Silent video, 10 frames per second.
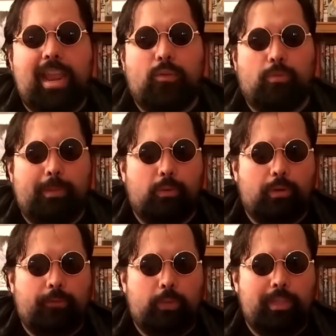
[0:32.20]
I will be
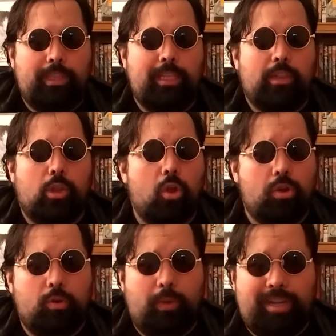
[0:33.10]
reviewing the
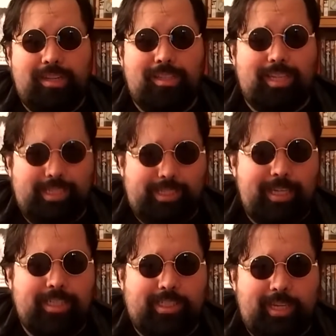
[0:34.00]
long-awaited
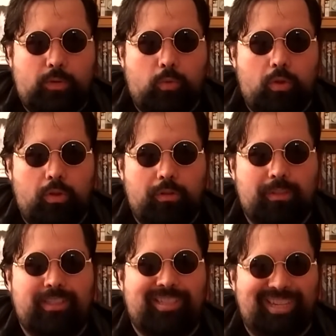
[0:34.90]
Disney
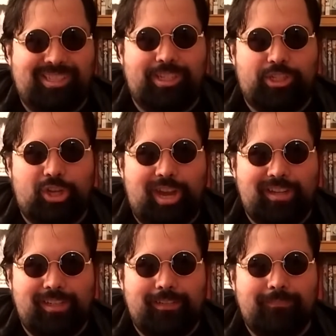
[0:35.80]
sequel,
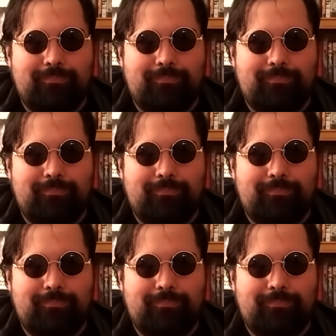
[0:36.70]
Disenchanted.